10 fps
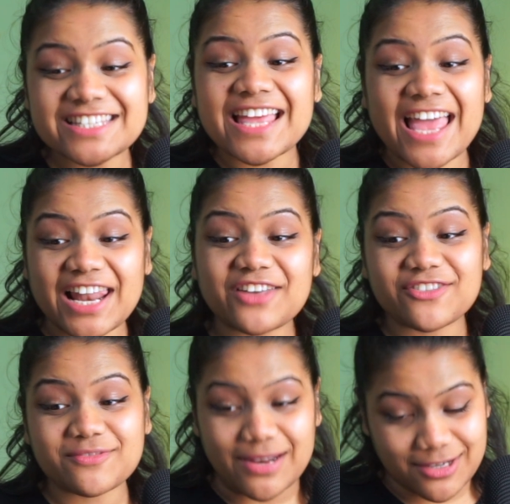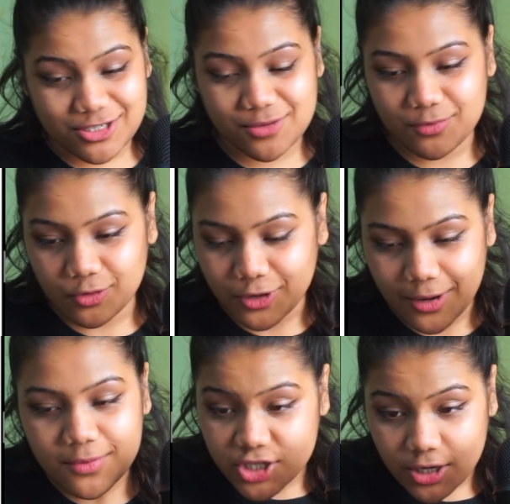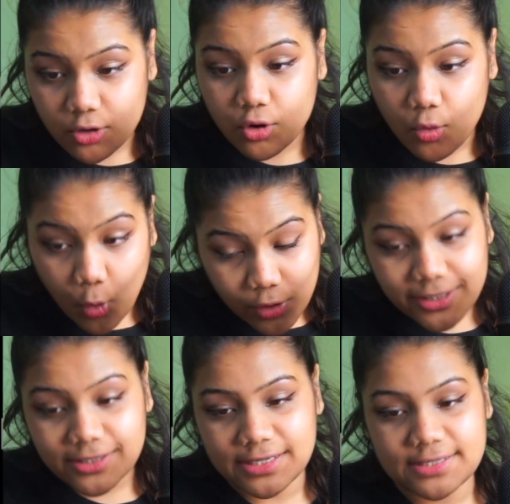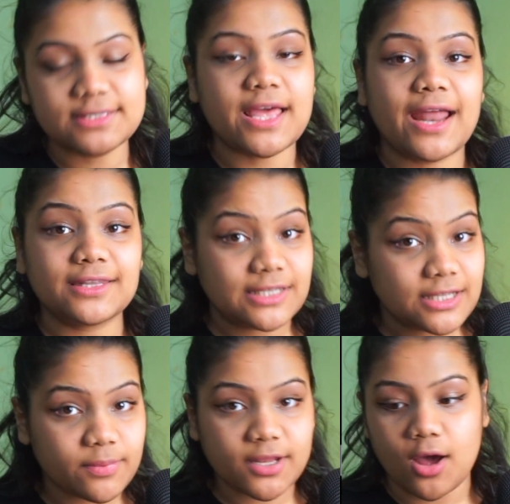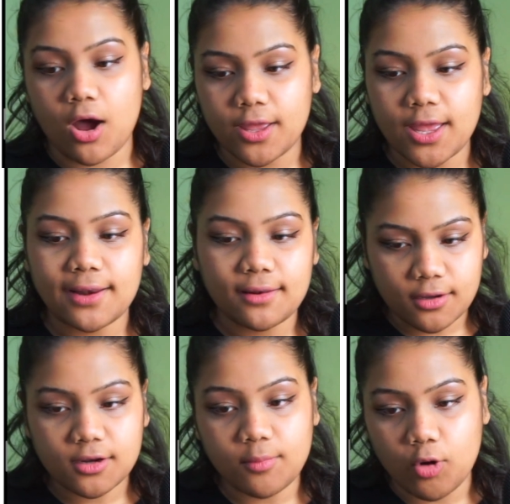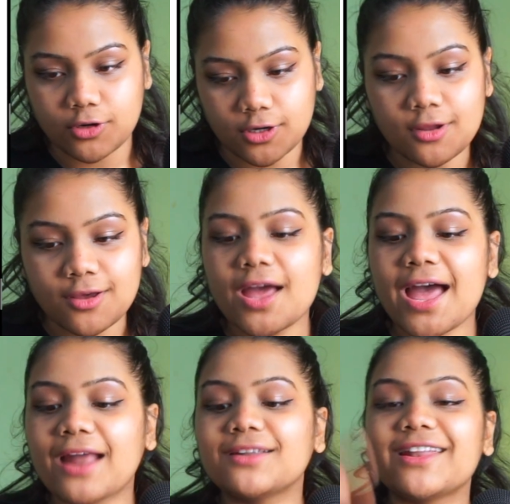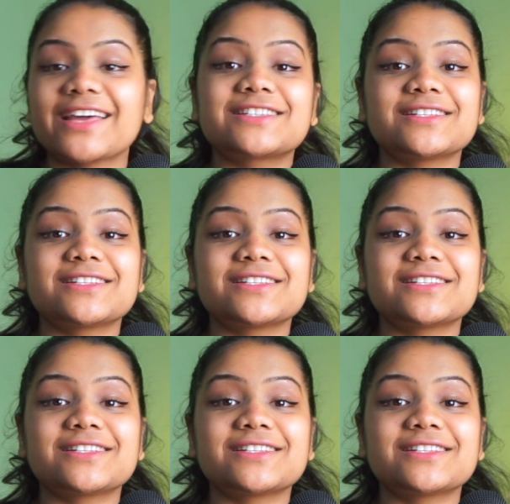is Elephant Mentorship Program. Check out all the dates and keep an eye and learn about it. And the next